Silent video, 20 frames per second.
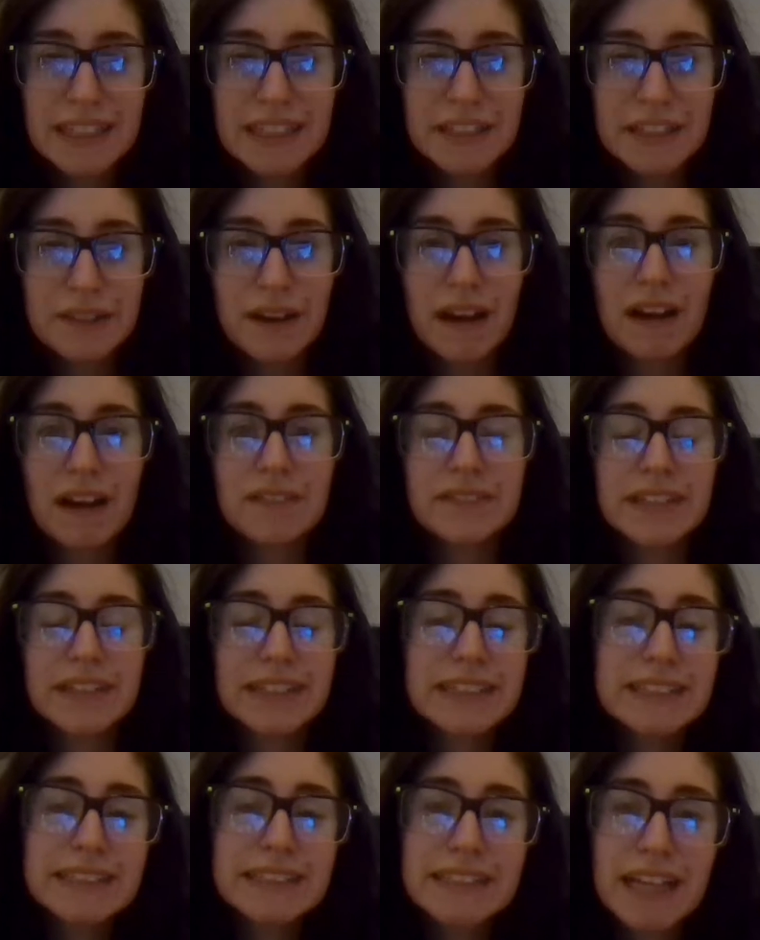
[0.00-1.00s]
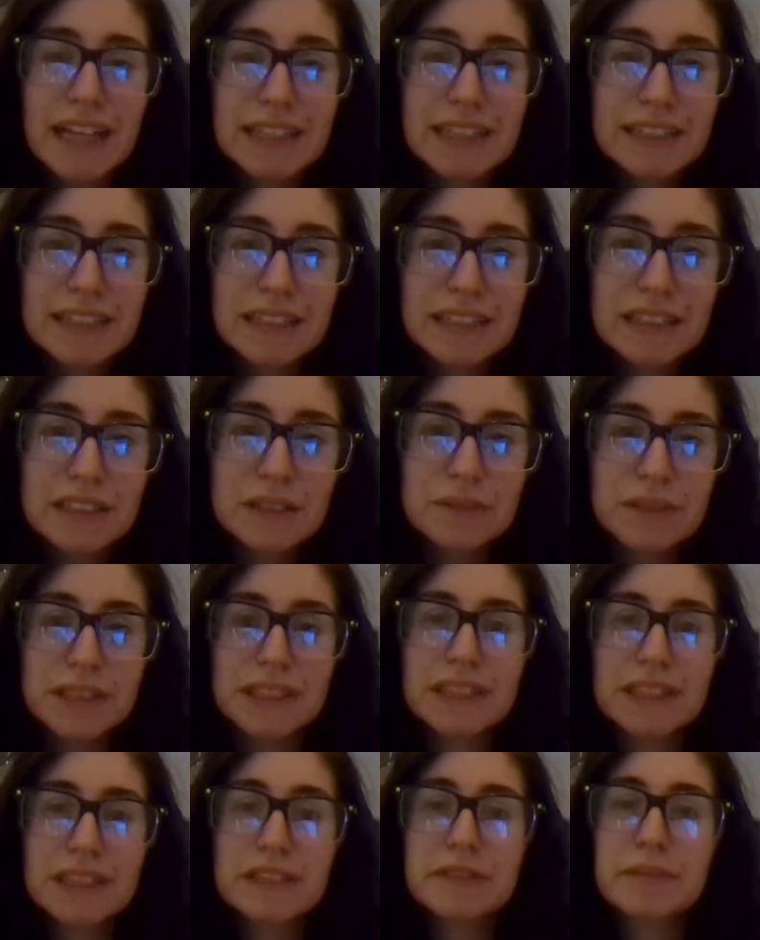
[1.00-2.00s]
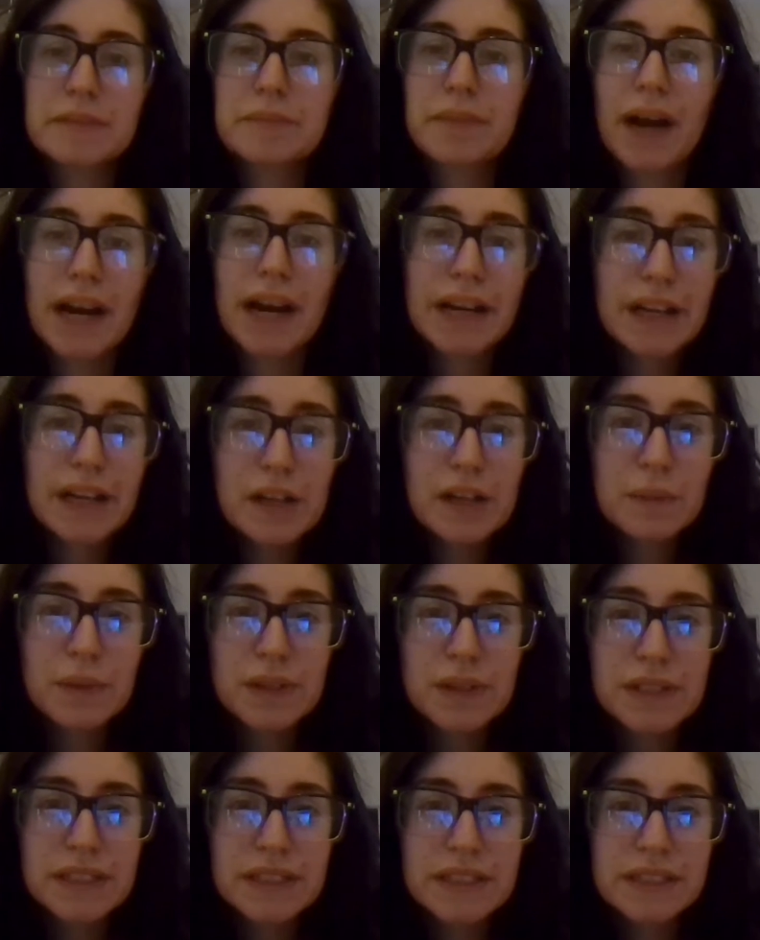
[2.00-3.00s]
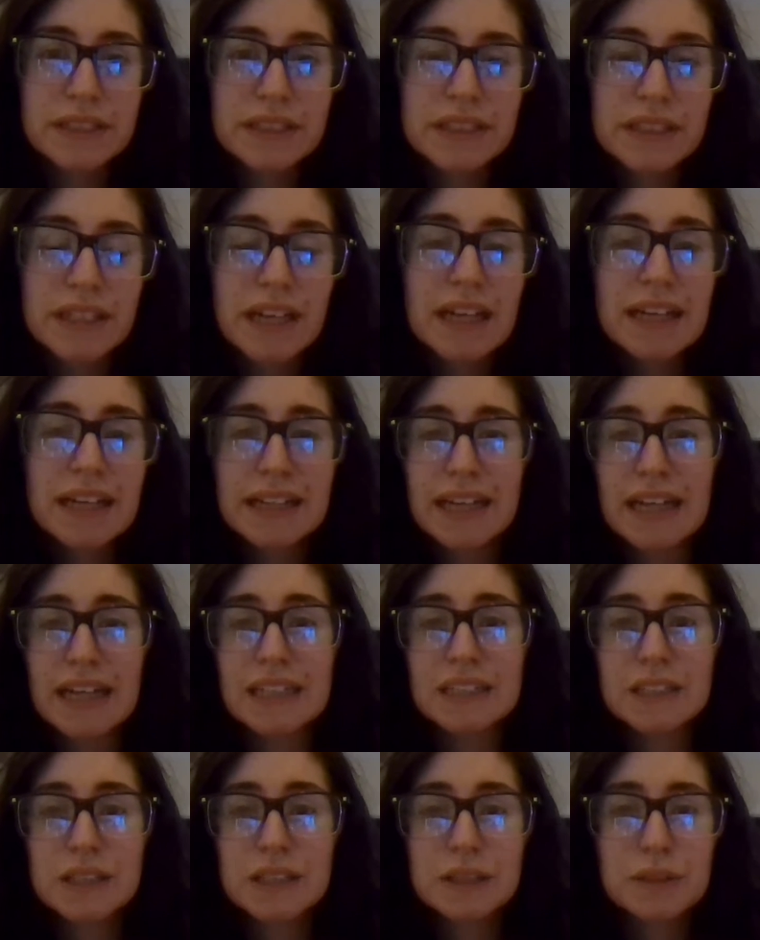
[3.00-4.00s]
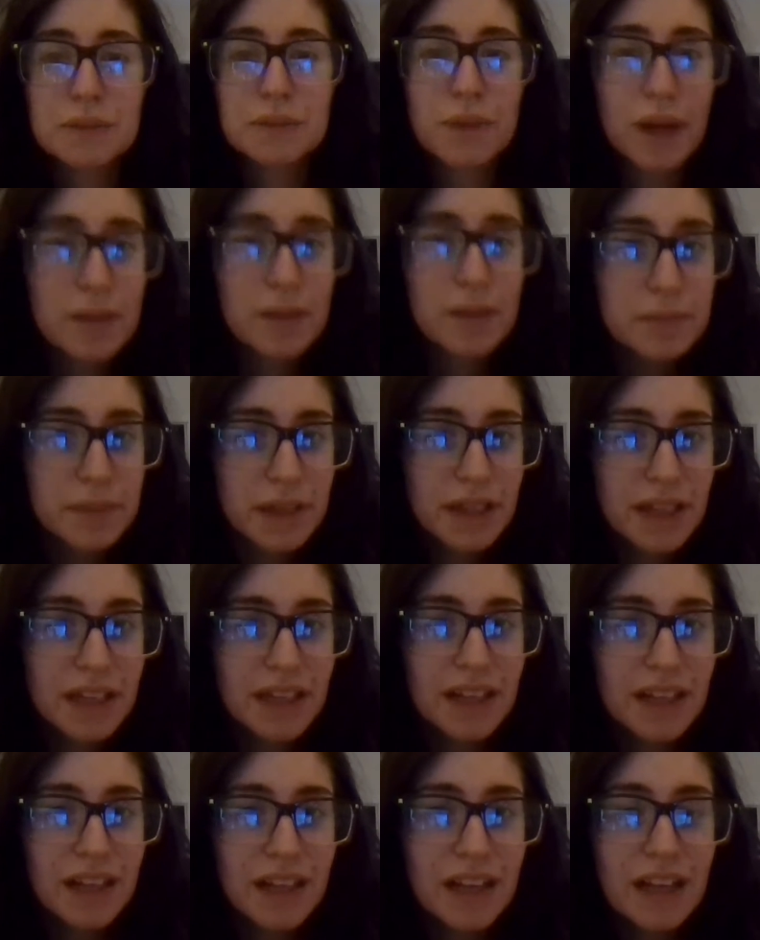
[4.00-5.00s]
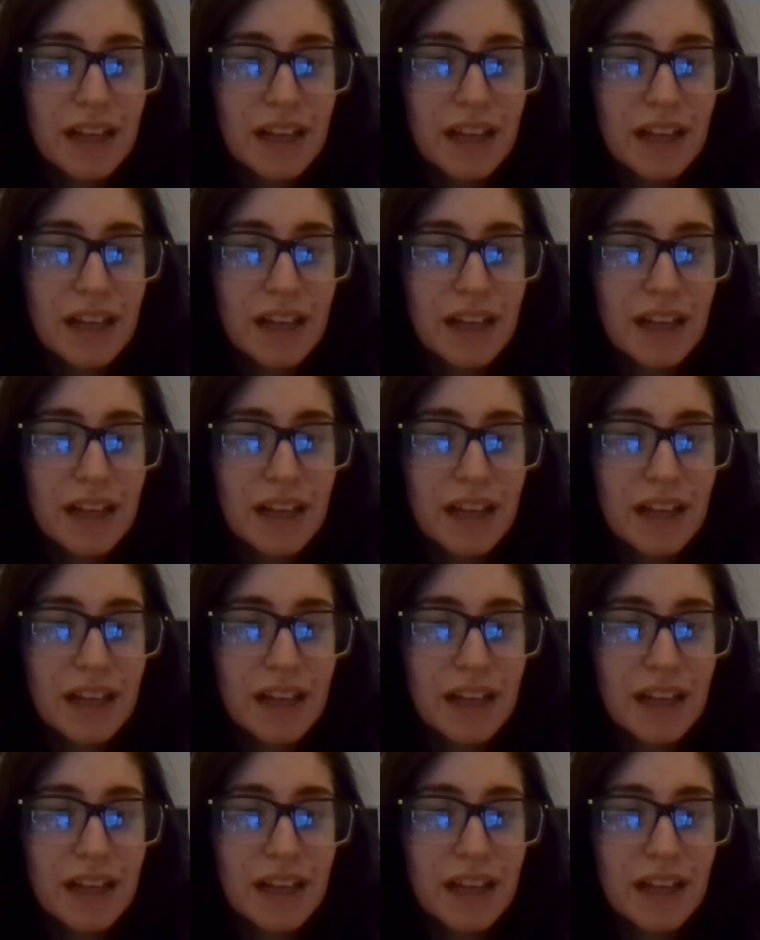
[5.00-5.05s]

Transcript: You have East Texas, which is piney woods, kind of swampy.